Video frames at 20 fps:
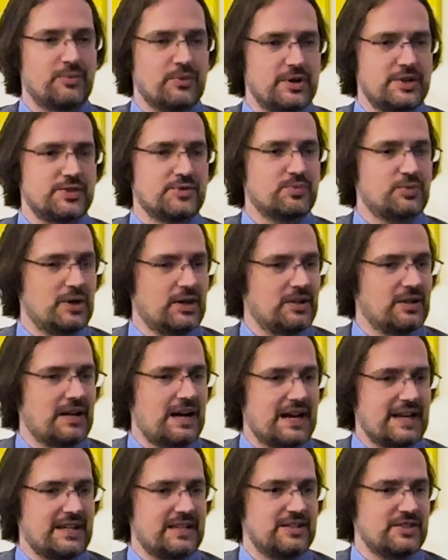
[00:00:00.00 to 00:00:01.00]
was, well,
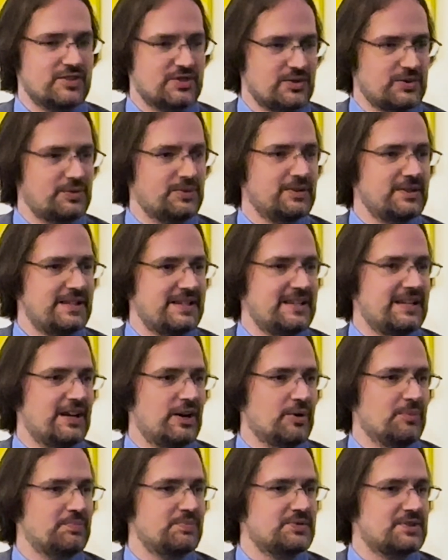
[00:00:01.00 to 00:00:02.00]
I can certainly
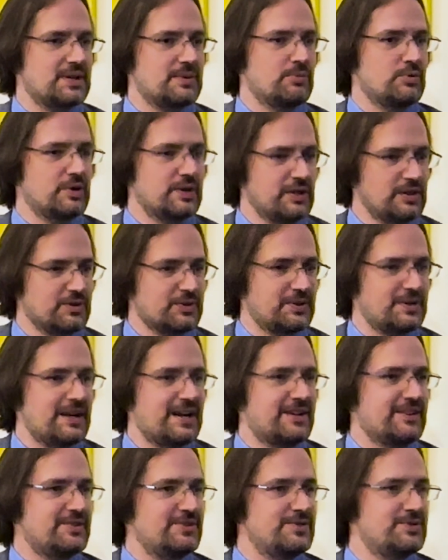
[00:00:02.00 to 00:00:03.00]
help someone learn
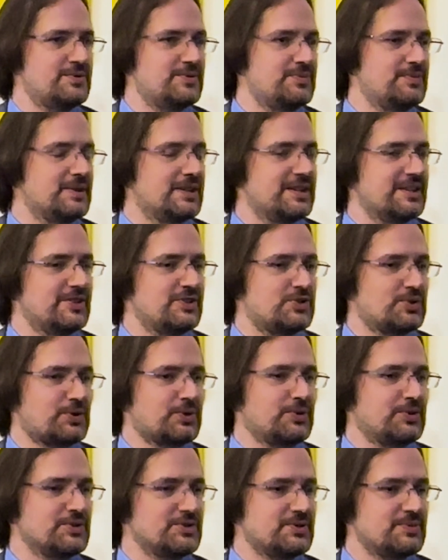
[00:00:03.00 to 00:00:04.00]
how to do
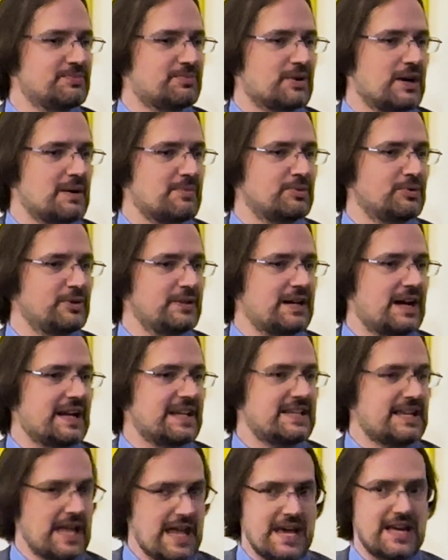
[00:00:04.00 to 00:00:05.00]
journalism properly. I
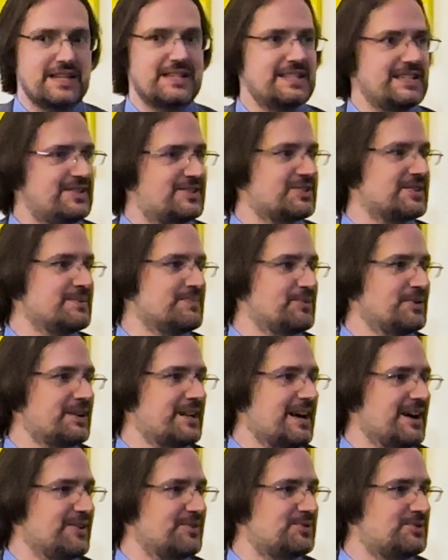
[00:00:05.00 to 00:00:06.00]
can't teach someone
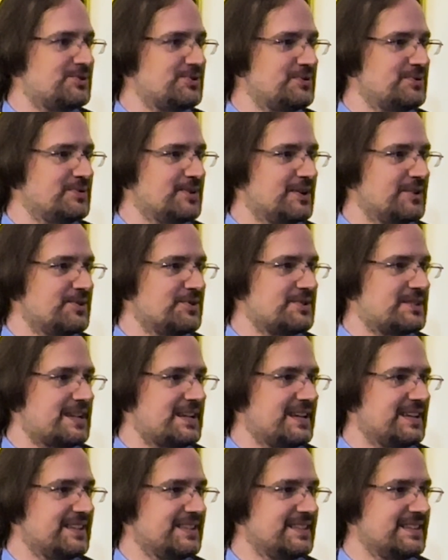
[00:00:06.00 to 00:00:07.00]
how to
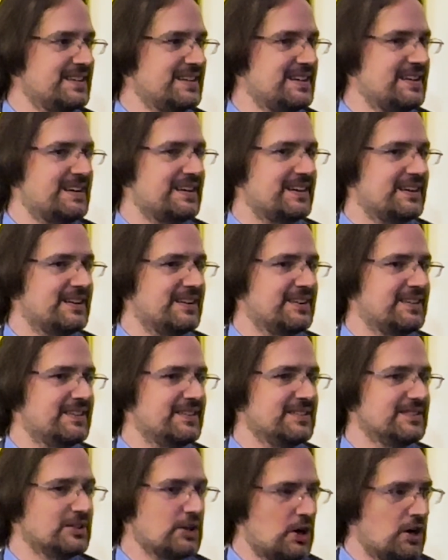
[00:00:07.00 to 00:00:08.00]
understand
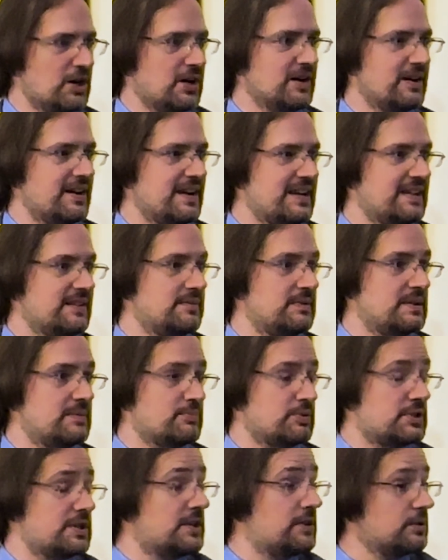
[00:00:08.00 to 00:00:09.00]
law, and in
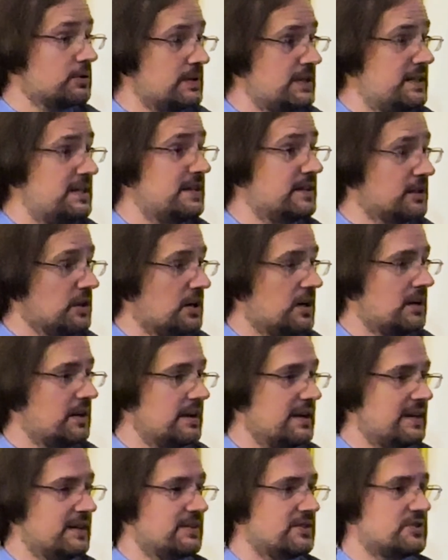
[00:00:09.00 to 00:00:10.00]
particular Indian law.
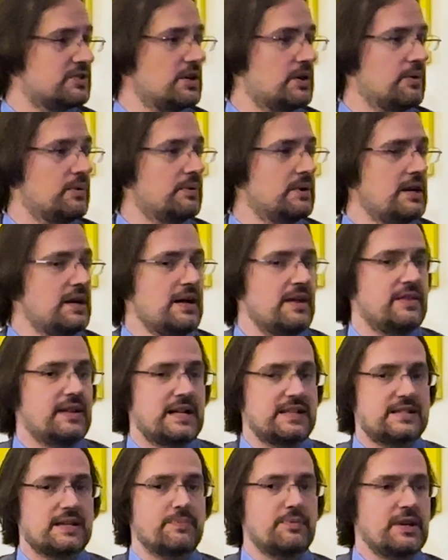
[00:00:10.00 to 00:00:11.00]
And so
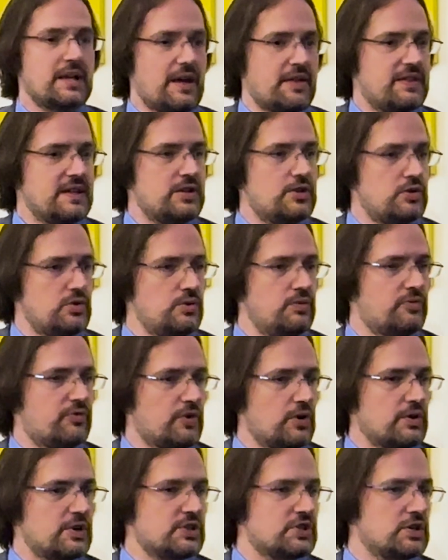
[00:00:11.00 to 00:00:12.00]
that's something I think you
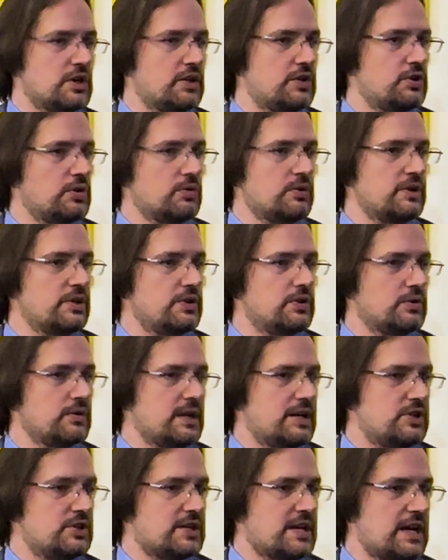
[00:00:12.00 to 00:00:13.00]
focused on during
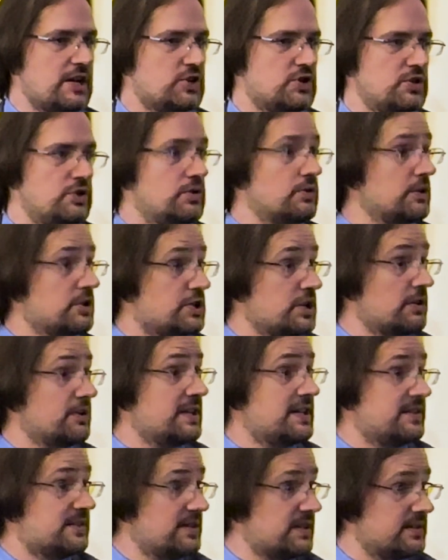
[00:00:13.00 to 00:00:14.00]
your education. You're a
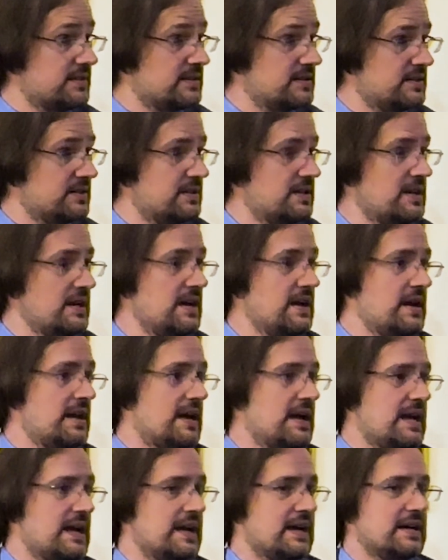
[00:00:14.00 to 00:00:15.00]
Cherokee citizen,
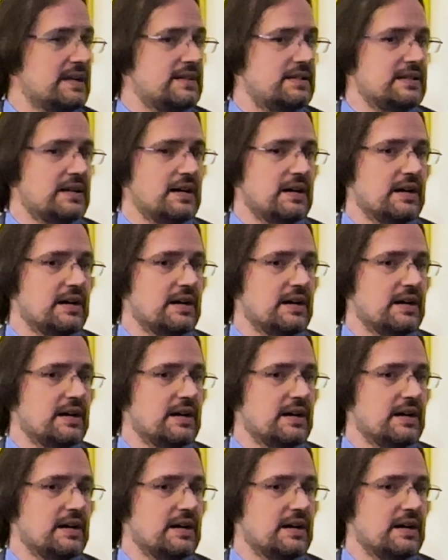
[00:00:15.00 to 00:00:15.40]
and